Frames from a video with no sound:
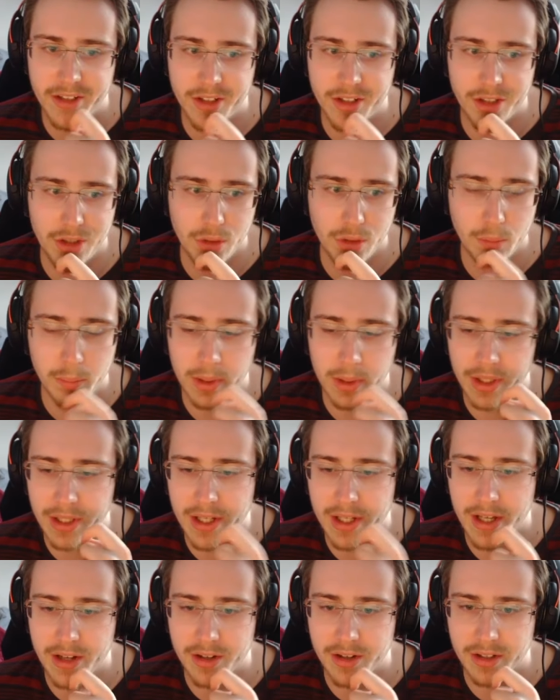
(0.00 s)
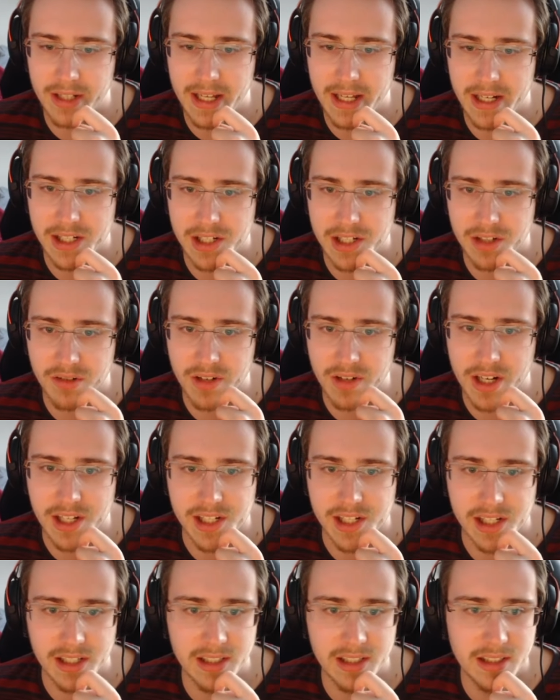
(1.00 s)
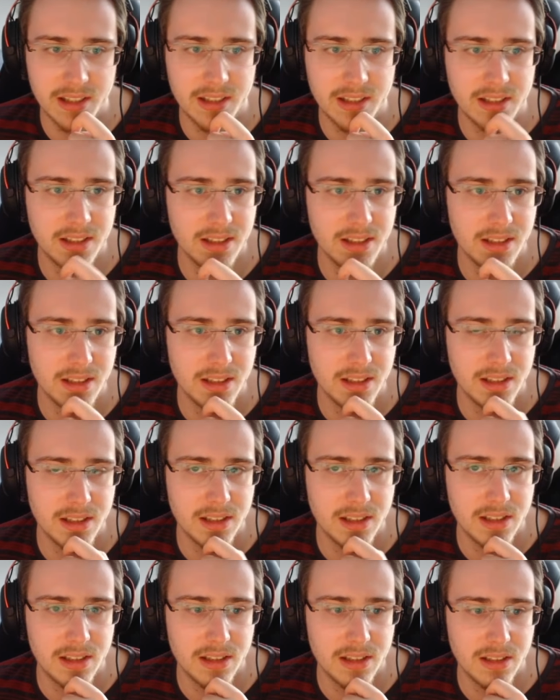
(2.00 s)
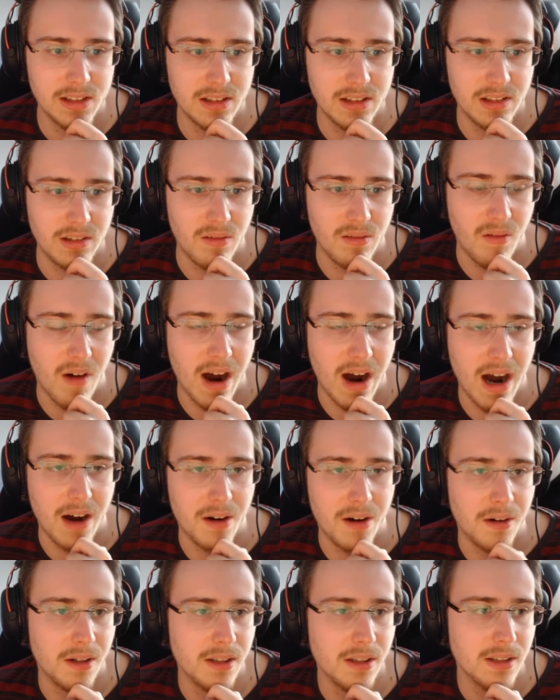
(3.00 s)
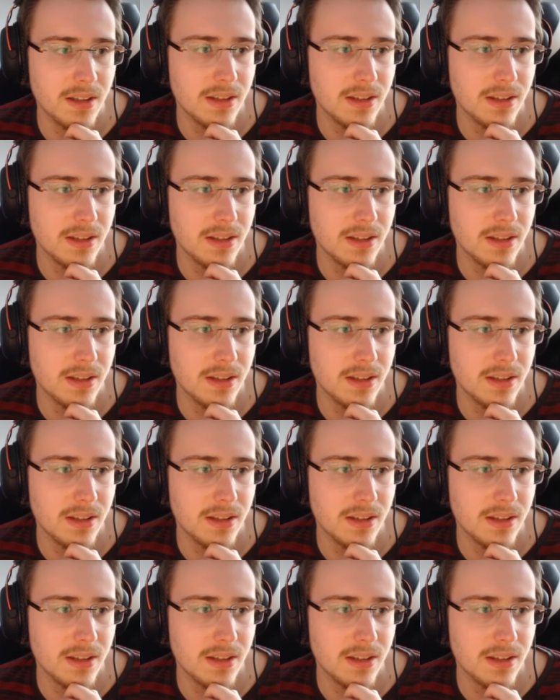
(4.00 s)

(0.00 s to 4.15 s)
duplicator, that is crazy. Wow.